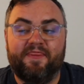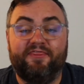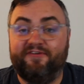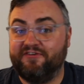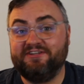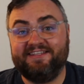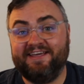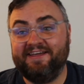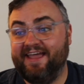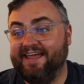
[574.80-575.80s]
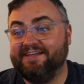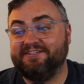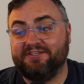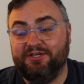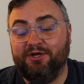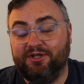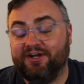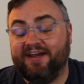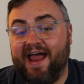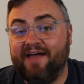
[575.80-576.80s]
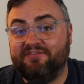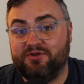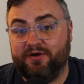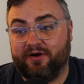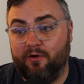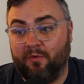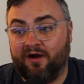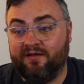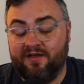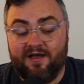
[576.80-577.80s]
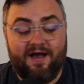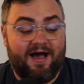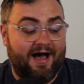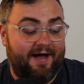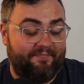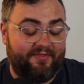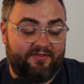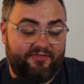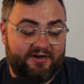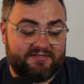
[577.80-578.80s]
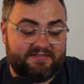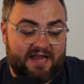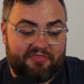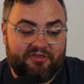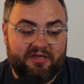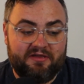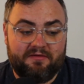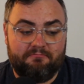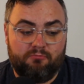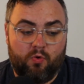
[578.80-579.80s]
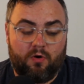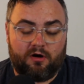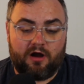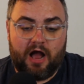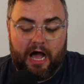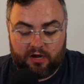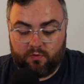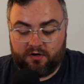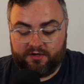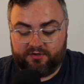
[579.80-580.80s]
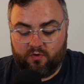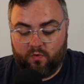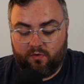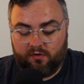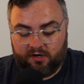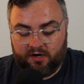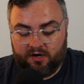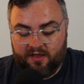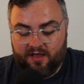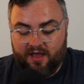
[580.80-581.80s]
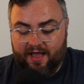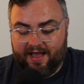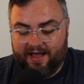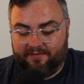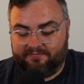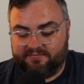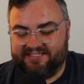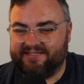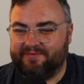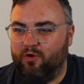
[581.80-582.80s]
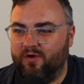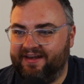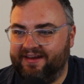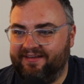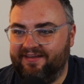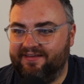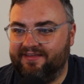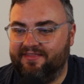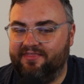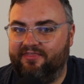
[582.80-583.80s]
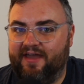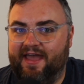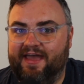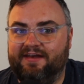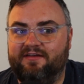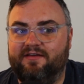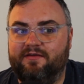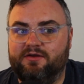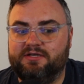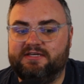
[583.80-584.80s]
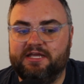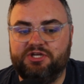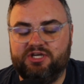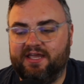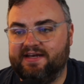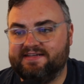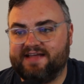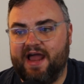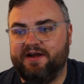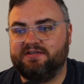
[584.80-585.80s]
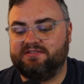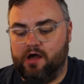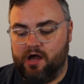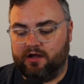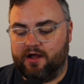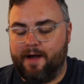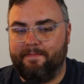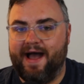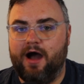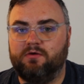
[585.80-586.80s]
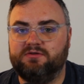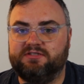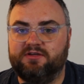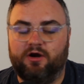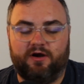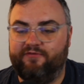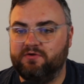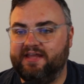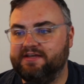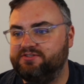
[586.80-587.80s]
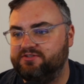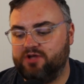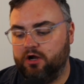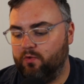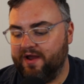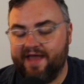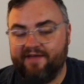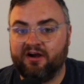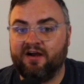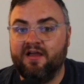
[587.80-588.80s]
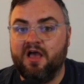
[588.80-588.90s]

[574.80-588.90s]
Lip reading: The first thing is you're going to have to do your homework. There's nothing more awkward or disappointing than teaching an entire song about, or a folk dance or song or whatever,